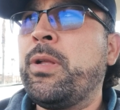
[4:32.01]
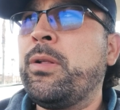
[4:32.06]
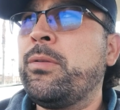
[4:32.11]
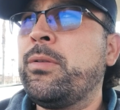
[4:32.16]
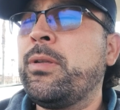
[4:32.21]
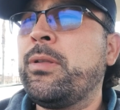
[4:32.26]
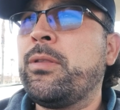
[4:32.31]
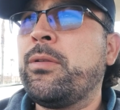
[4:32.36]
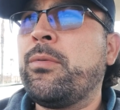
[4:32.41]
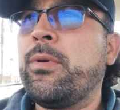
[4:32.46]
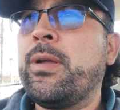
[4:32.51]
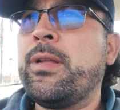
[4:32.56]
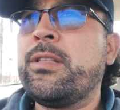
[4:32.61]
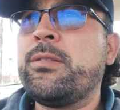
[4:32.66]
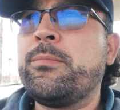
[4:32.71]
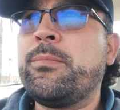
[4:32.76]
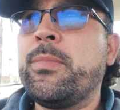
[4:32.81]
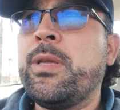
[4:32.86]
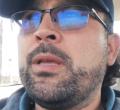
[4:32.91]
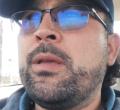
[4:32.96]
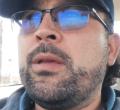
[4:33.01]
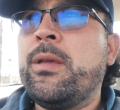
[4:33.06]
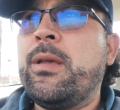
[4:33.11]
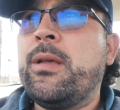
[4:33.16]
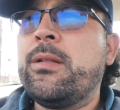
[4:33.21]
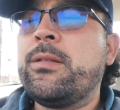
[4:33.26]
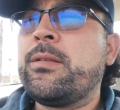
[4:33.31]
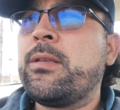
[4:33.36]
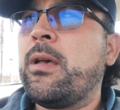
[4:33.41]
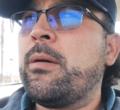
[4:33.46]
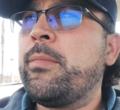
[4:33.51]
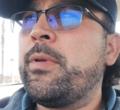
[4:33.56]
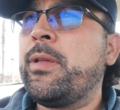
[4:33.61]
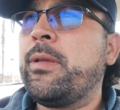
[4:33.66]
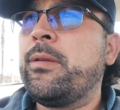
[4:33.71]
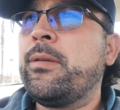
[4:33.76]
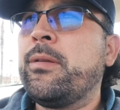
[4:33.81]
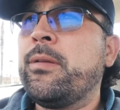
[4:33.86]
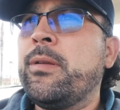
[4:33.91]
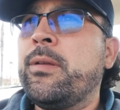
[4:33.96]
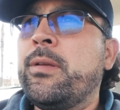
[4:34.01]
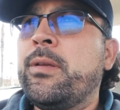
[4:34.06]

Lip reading: building, the way it's coming